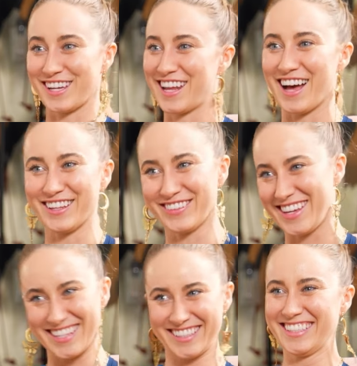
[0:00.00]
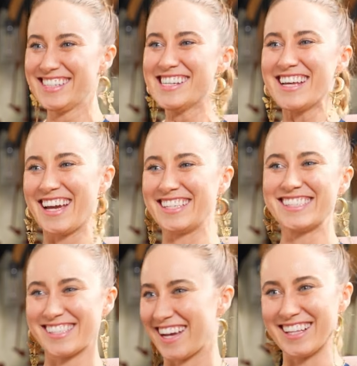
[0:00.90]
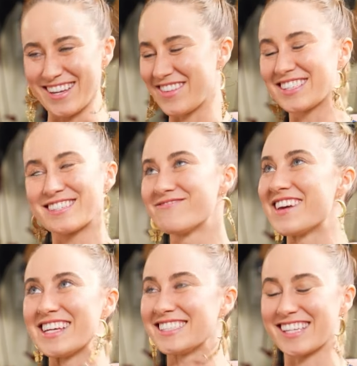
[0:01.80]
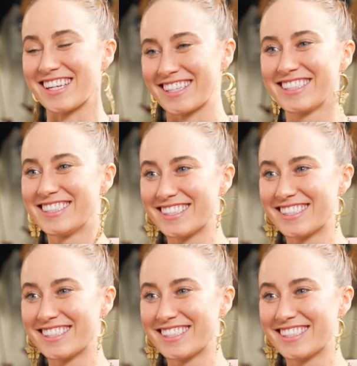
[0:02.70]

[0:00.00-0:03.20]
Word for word: on Halloween in Salem. It's amazing.